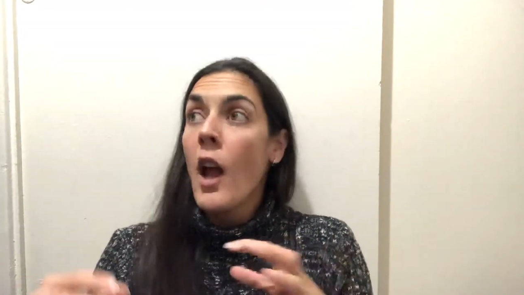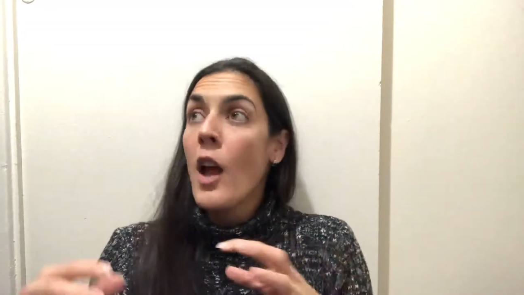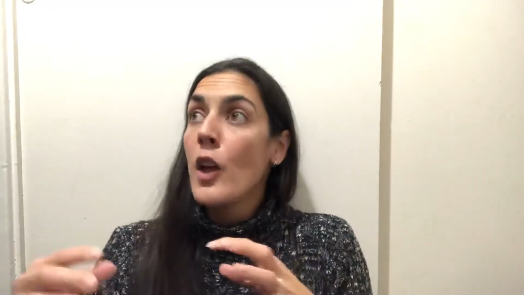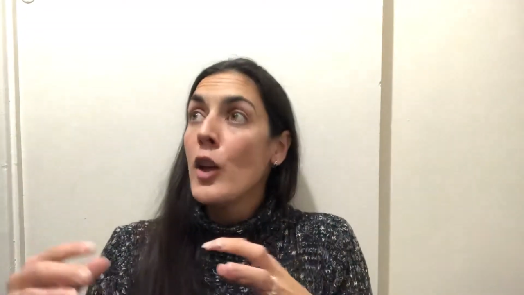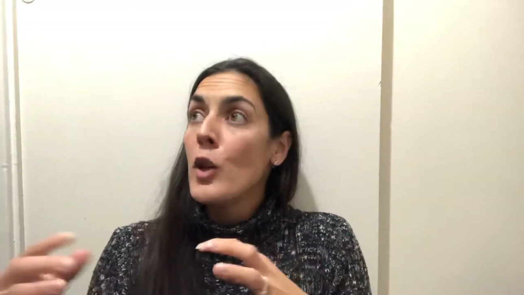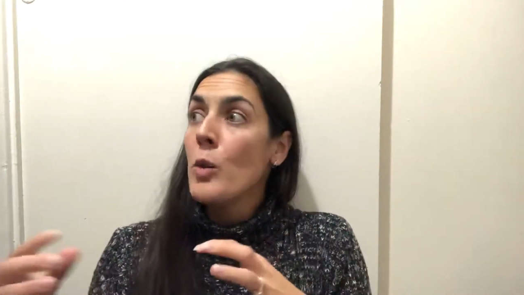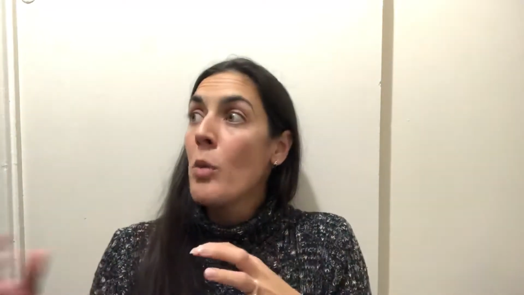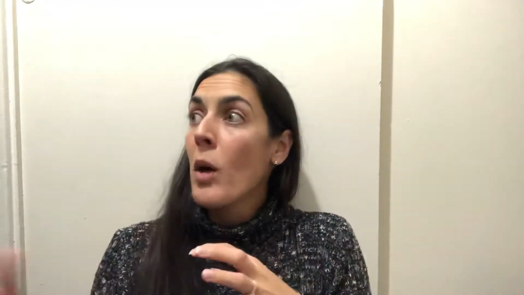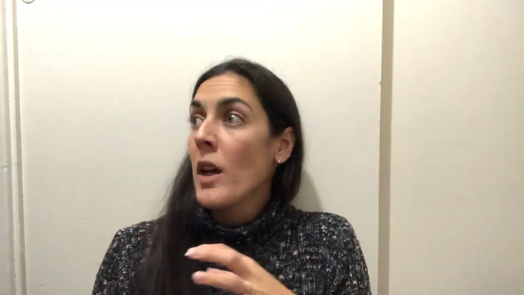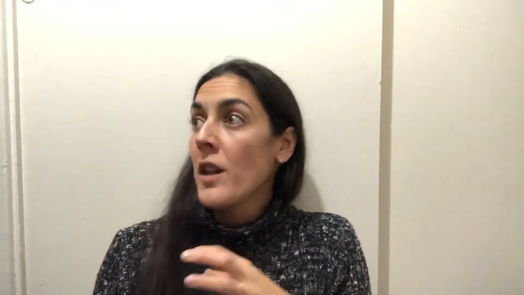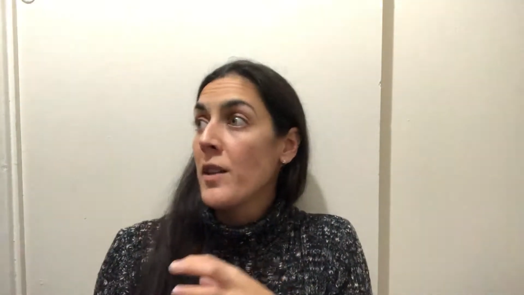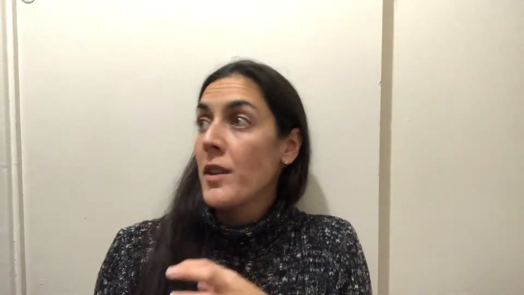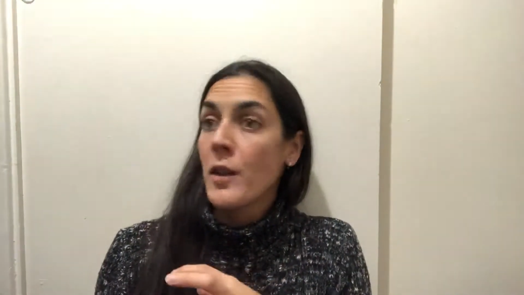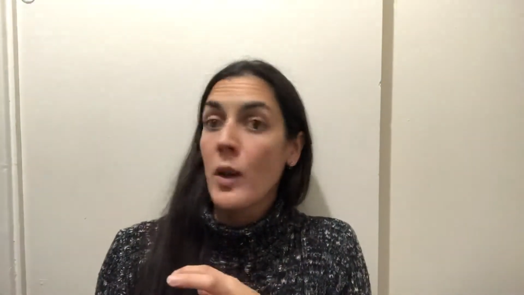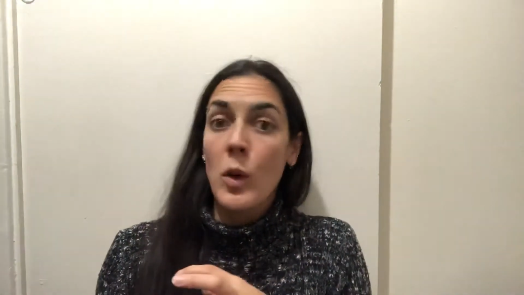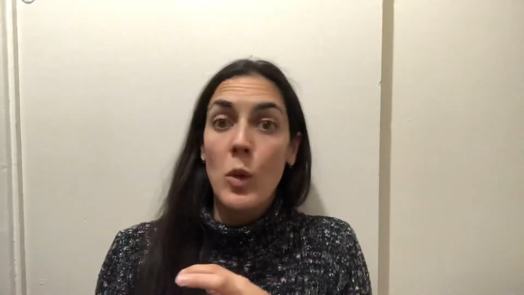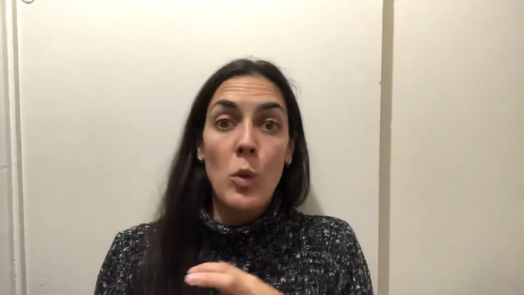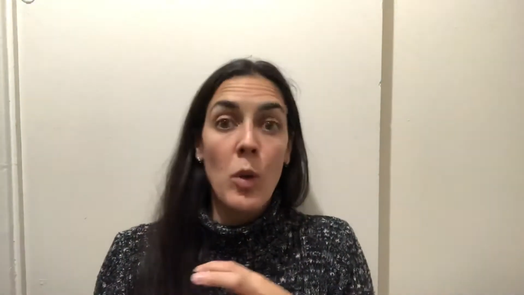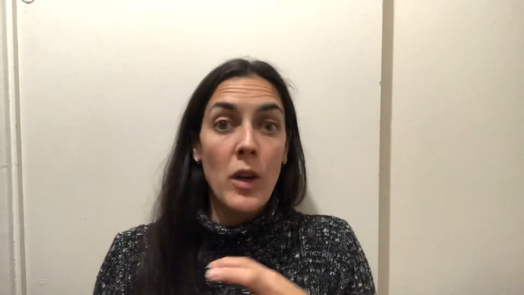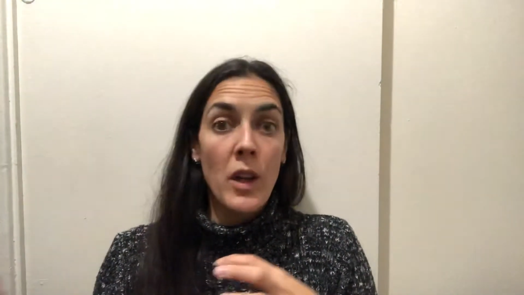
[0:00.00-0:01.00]
You might
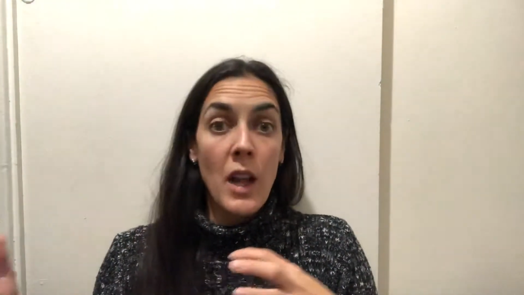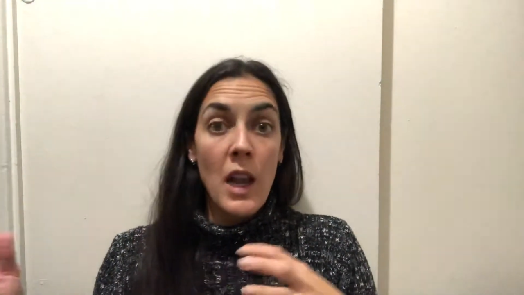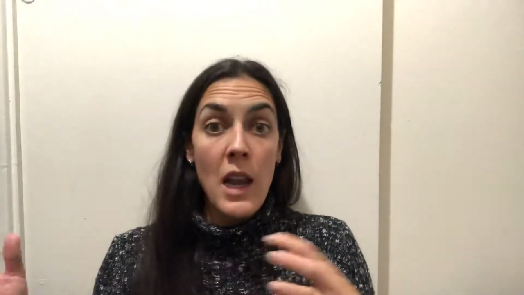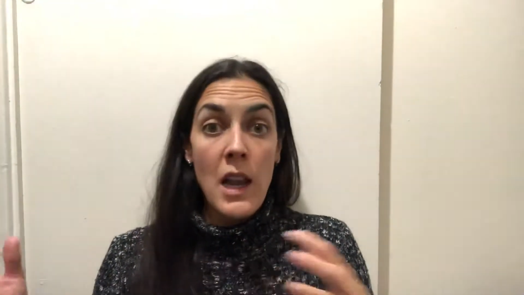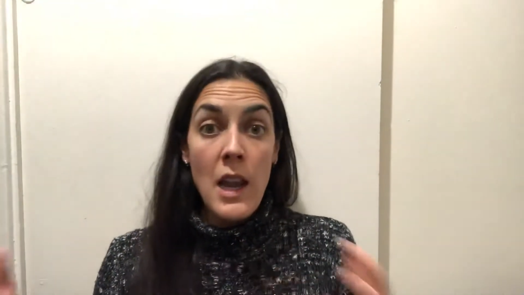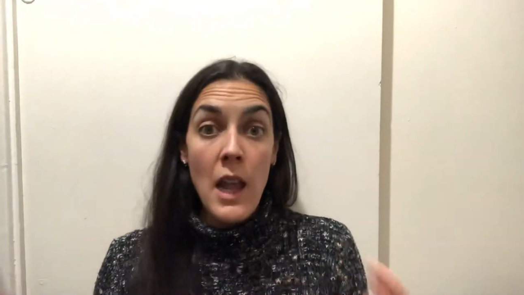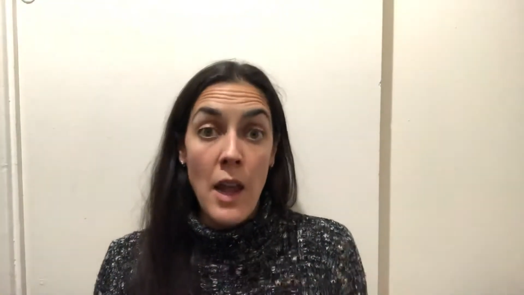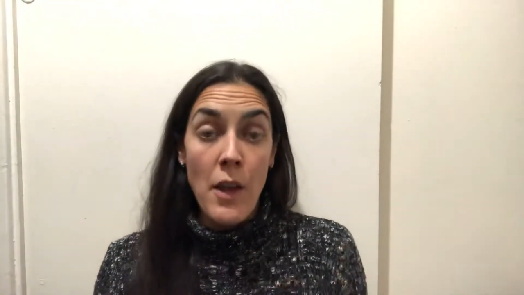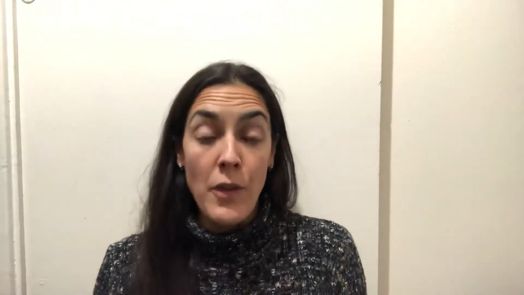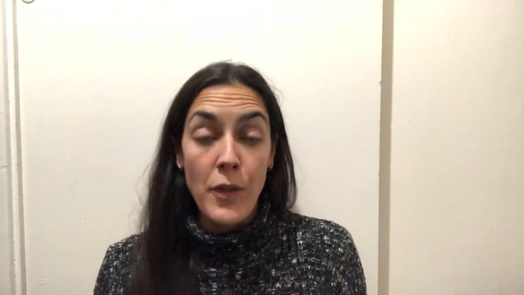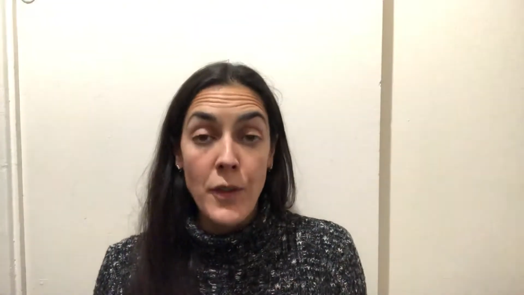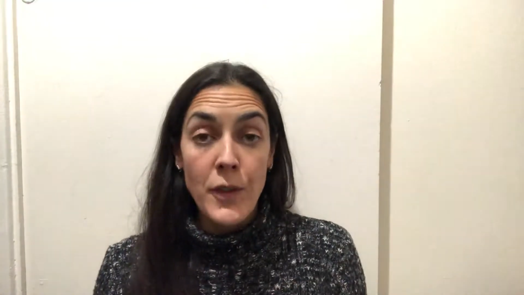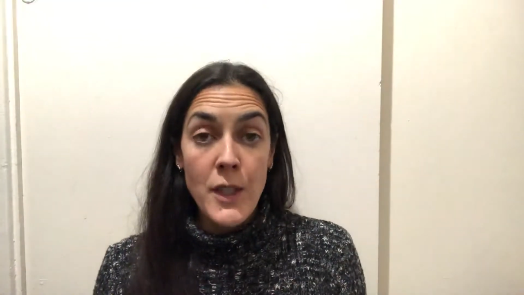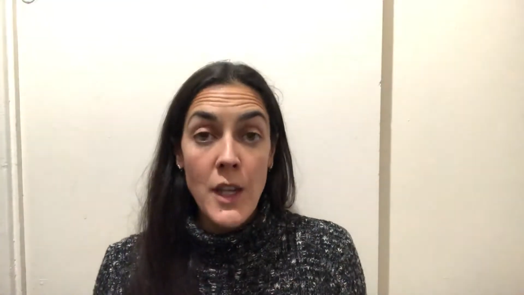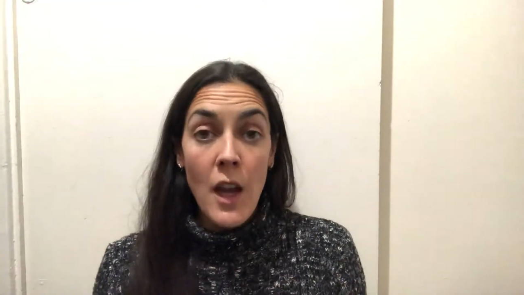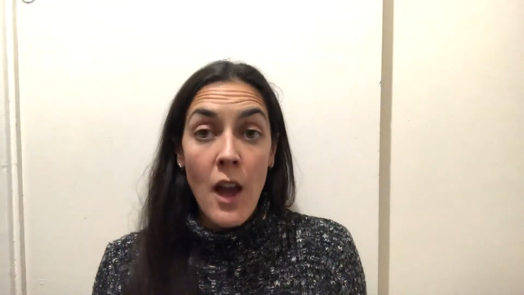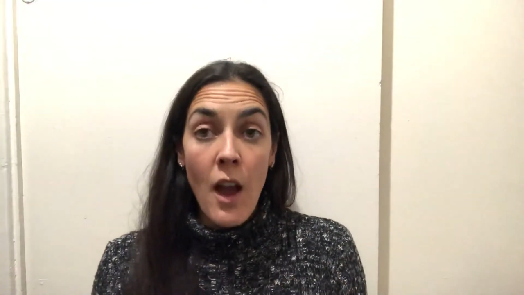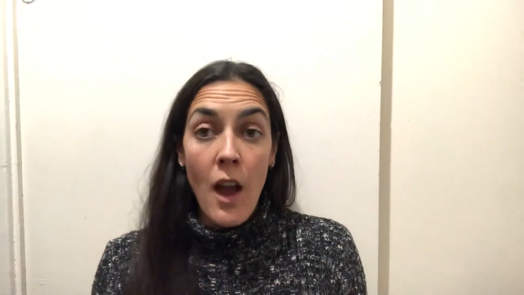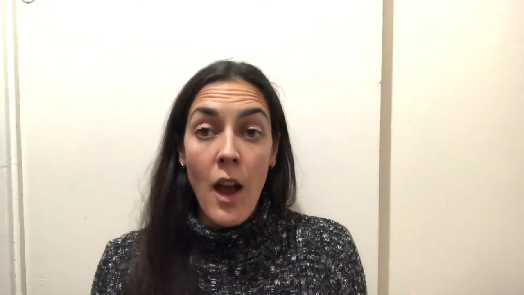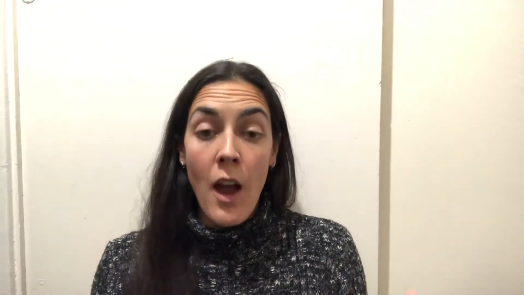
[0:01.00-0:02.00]
still want to lift.
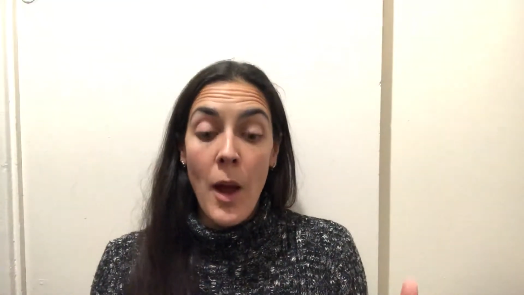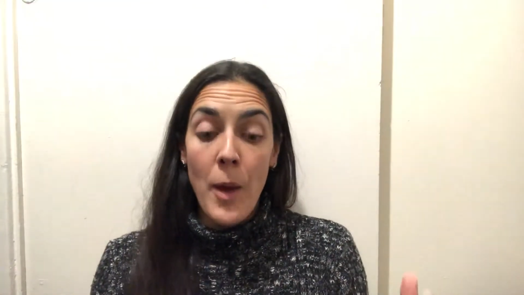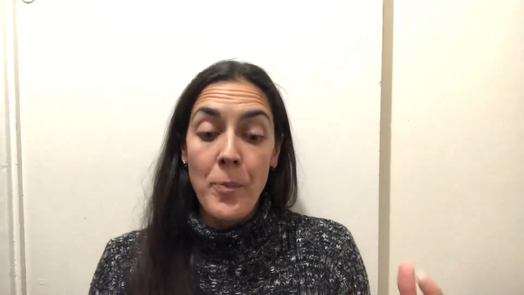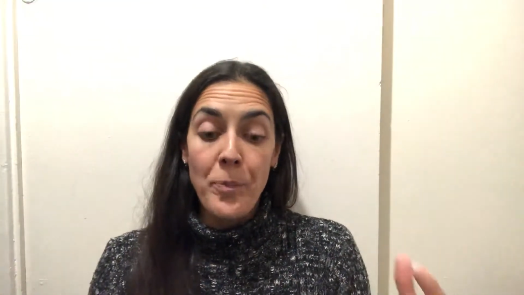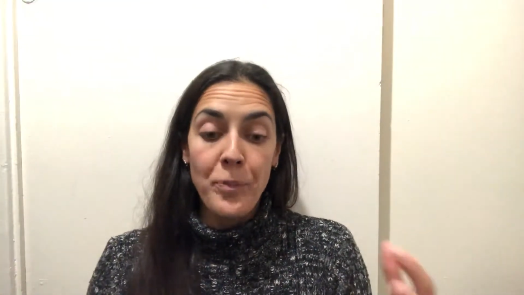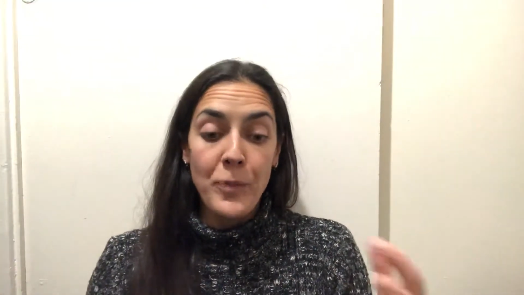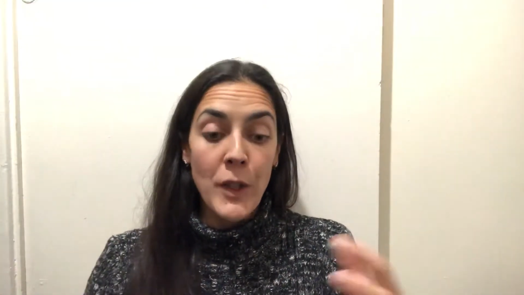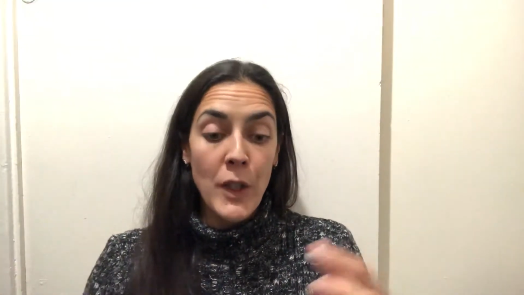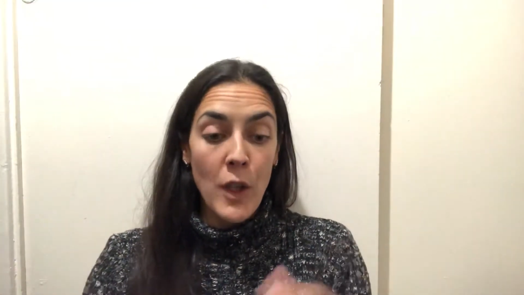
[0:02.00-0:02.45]
You